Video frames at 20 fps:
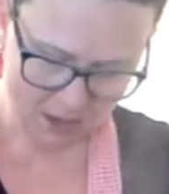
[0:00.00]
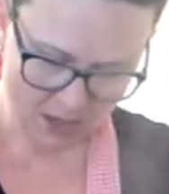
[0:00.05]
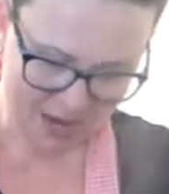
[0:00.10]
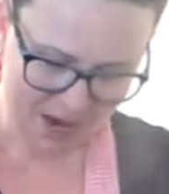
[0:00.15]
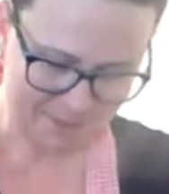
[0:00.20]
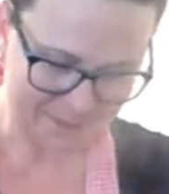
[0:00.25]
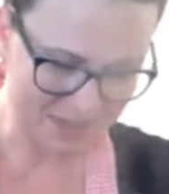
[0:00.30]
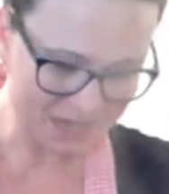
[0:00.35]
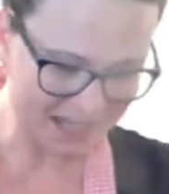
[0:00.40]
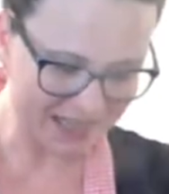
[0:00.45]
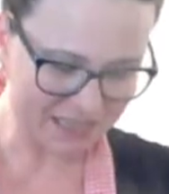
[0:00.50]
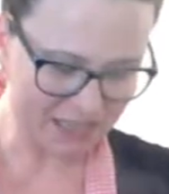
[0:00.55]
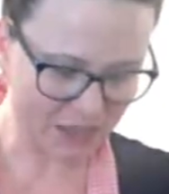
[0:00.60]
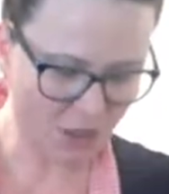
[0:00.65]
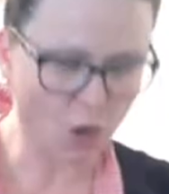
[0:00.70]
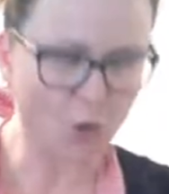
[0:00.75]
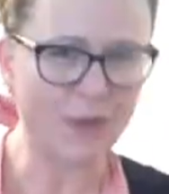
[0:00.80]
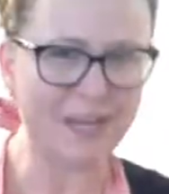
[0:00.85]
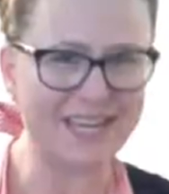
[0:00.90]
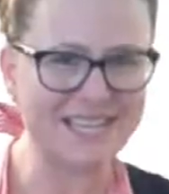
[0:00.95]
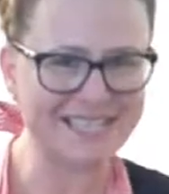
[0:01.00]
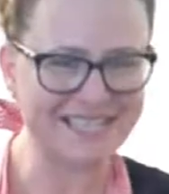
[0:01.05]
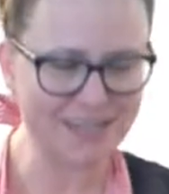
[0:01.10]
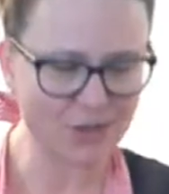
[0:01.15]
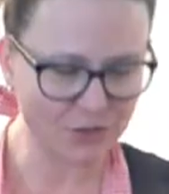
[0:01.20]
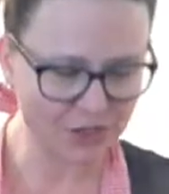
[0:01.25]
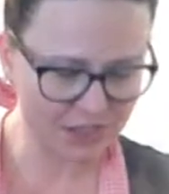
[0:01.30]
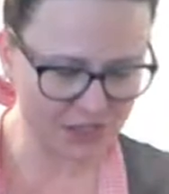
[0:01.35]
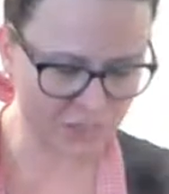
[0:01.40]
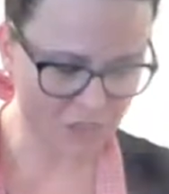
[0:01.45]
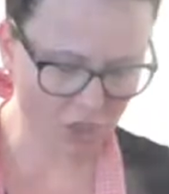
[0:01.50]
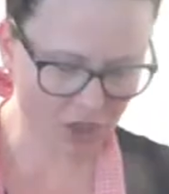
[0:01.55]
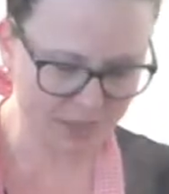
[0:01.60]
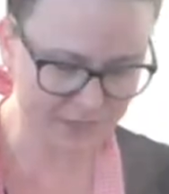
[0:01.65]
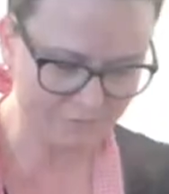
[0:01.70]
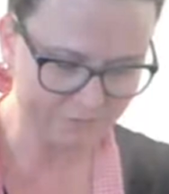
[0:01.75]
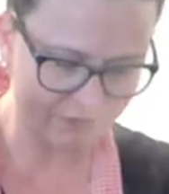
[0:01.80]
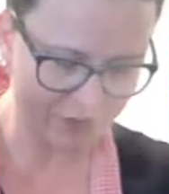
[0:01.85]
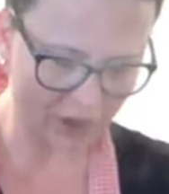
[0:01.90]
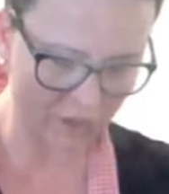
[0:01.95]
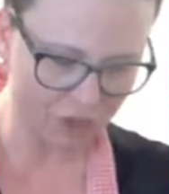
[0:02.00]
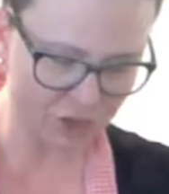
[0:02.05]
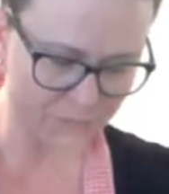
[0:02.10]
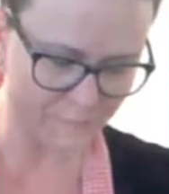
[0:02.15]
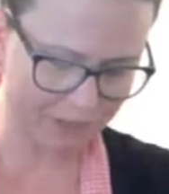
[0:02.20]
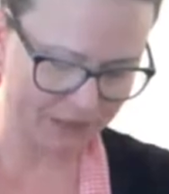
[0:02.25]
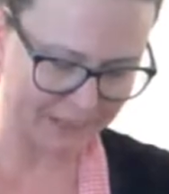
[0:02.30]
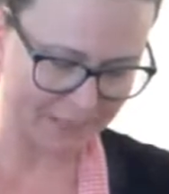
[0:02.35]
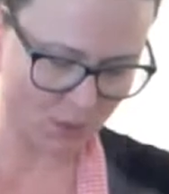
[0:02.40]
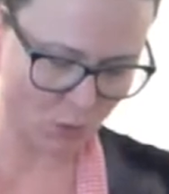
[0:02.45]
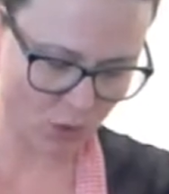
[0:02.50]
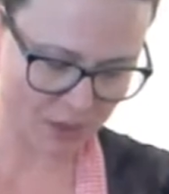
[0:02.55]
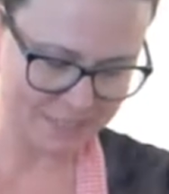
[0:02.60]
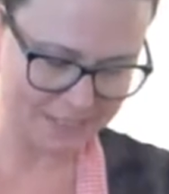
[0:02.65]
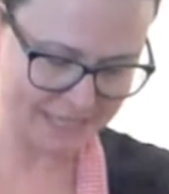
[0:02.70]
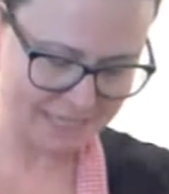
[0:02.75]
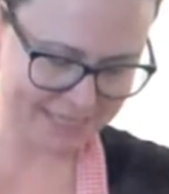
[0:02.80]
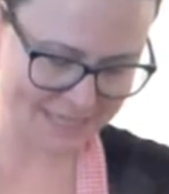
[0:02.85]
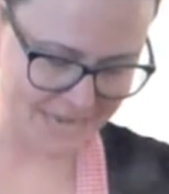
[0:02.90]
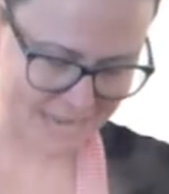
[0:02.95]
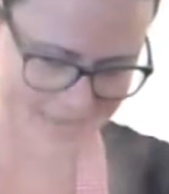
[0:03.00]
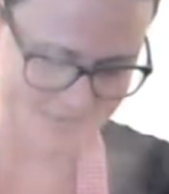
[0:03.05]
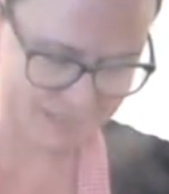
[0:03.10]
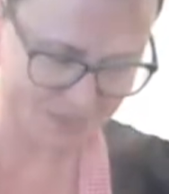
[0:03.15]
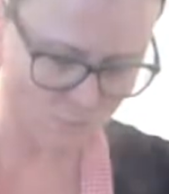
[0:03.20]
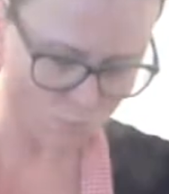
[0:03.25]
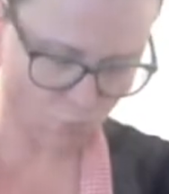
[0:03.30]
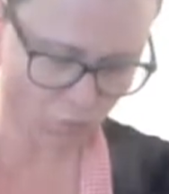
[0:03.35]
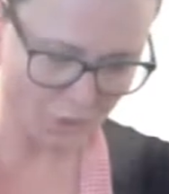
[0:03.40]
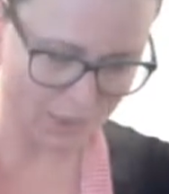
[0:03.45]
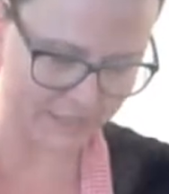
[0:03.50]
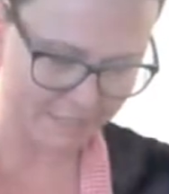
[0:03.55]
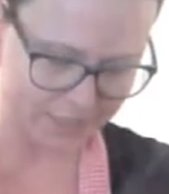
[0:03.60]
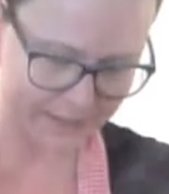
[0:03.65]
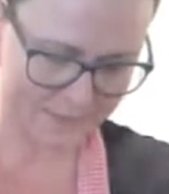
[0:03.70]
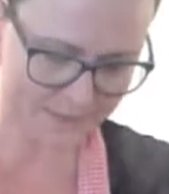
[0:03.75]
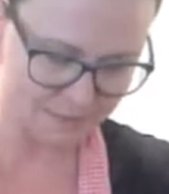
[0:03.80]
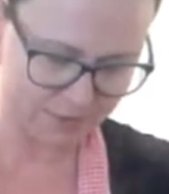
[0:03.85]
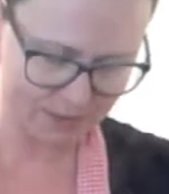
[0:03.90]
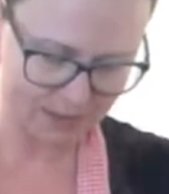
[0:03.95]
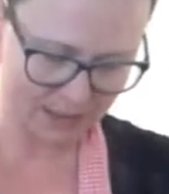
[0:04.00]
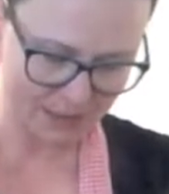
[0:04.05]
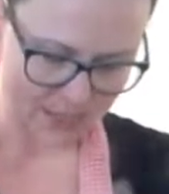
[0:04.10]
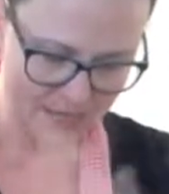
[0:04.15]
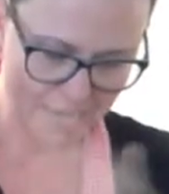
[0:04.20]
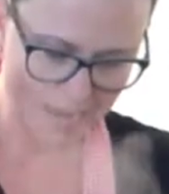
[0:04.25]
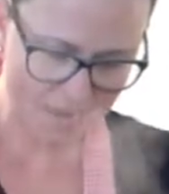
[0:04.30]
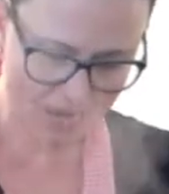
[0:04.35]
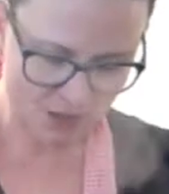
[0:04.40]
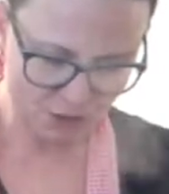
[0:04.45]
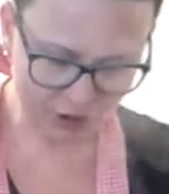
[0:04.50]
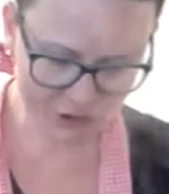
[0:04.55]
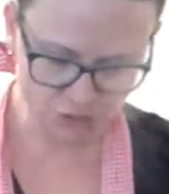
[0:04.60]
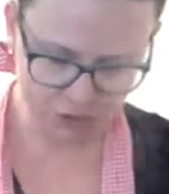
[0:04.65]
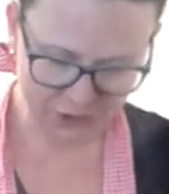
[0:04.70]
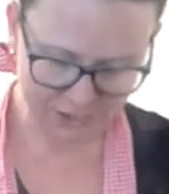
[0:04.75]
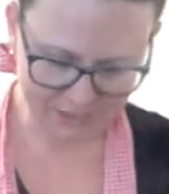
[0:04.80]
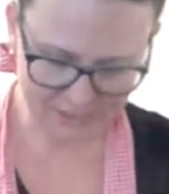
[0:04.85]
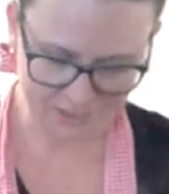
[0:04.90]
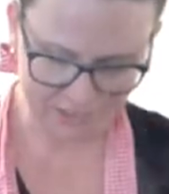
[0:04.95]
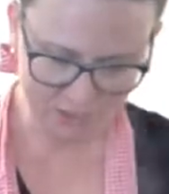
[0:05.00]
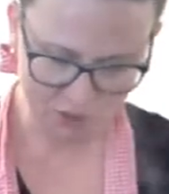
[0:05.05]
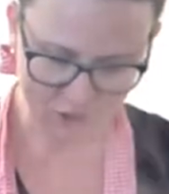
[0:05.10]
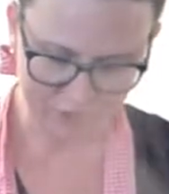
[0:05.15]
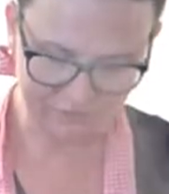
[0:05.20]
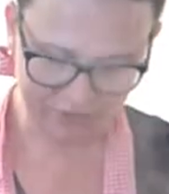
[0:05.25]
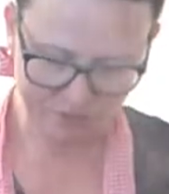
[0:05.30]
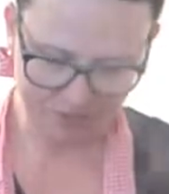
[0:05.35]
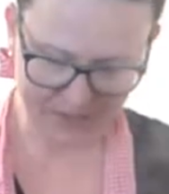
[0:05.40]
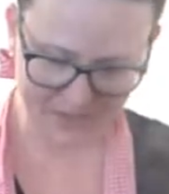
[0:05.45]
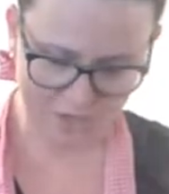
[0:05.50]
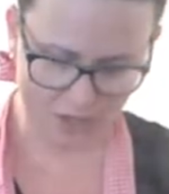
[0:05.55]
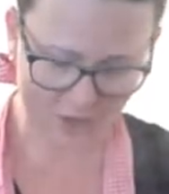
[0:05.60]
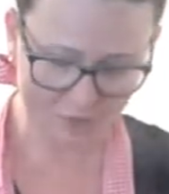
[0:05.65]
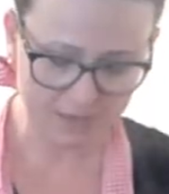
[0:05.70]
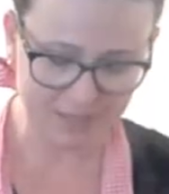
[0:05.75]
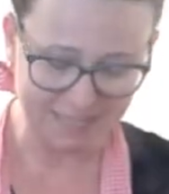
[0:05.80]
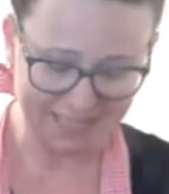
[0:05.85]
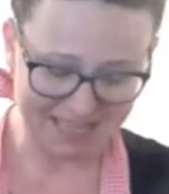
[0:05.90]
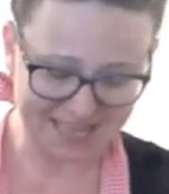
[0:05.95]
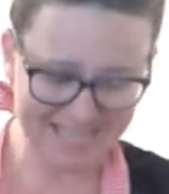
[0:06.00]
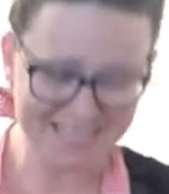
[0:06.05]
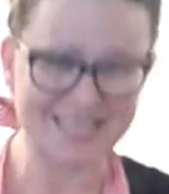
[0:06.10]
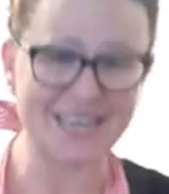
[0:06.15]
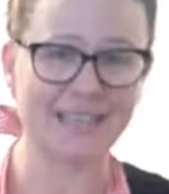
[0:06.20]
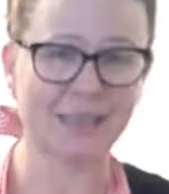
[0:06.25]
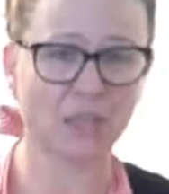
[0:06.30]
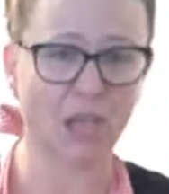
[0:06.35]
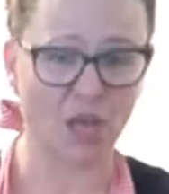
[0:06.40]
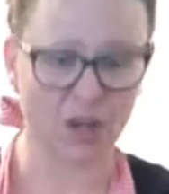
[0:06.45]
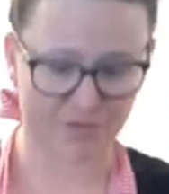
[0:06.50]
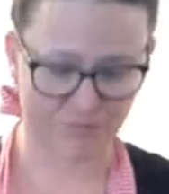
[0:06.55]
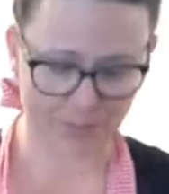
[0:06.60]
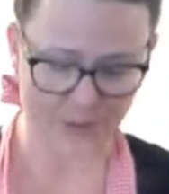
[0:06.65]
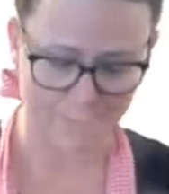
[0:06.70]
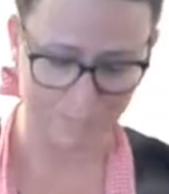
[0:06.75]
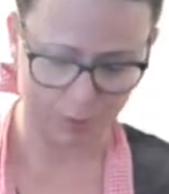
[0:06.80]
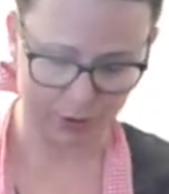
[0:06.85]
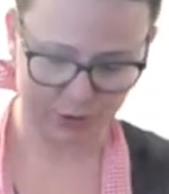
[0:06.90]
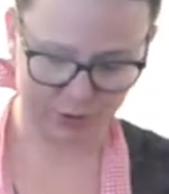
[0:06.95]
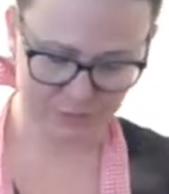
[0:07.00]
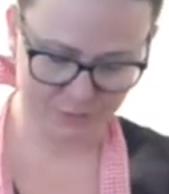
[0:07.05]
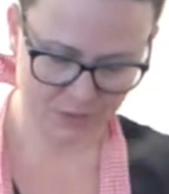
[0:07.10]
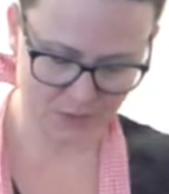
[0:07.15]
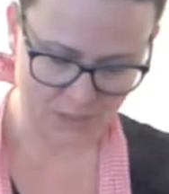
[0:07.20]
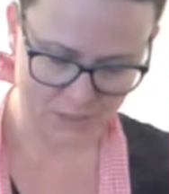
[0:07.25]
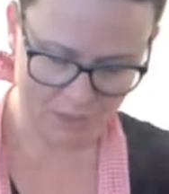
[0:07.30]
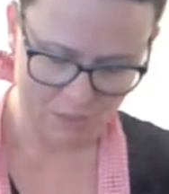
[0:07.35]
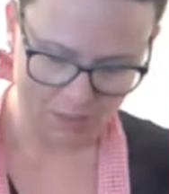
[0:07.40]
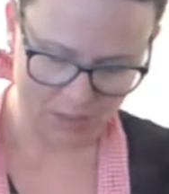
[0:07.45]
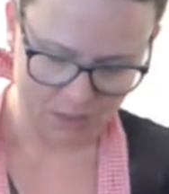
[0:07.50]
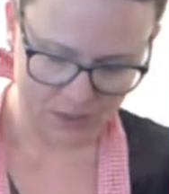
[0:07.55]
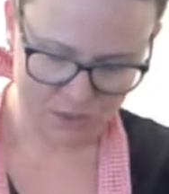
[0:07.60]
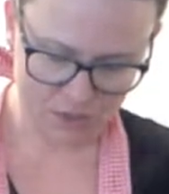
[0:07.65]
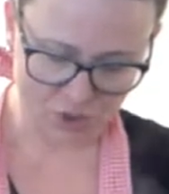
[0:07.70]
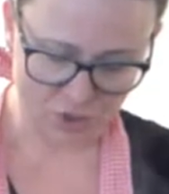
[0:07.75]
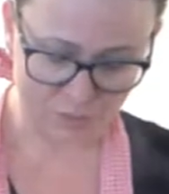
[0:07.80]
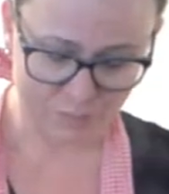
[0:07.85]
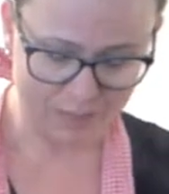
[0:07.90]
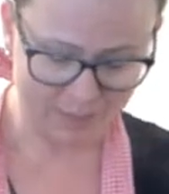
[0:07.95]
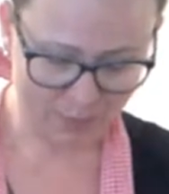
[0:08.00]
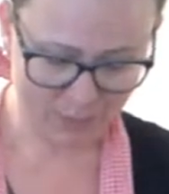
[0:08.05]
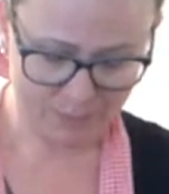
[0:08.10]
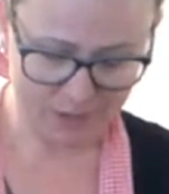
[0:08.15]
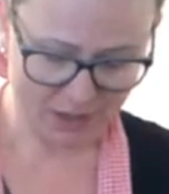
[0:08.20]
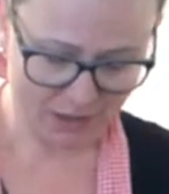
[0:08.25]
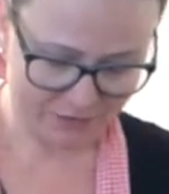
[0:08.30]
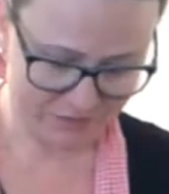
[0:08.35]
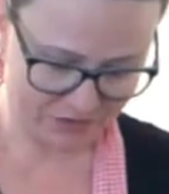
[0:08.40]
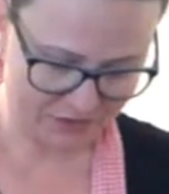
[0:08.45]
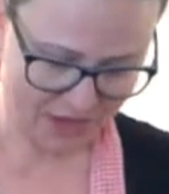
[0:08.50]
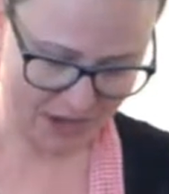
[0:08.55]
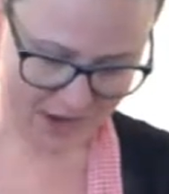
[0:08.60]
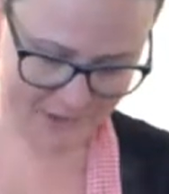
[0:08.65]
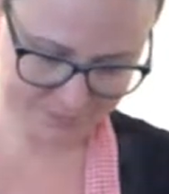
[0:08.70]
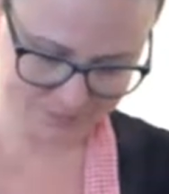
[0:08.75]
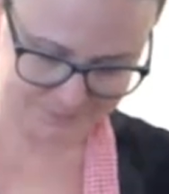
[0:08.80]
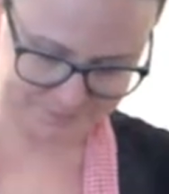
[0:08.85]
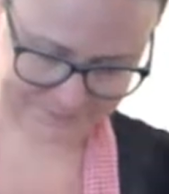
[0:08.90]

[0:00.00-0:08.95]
I'm going to go easy on the salt at first, but then once I taste one, I'll adjust the salt from there. It needs a lot of pepper, so be prepared for that.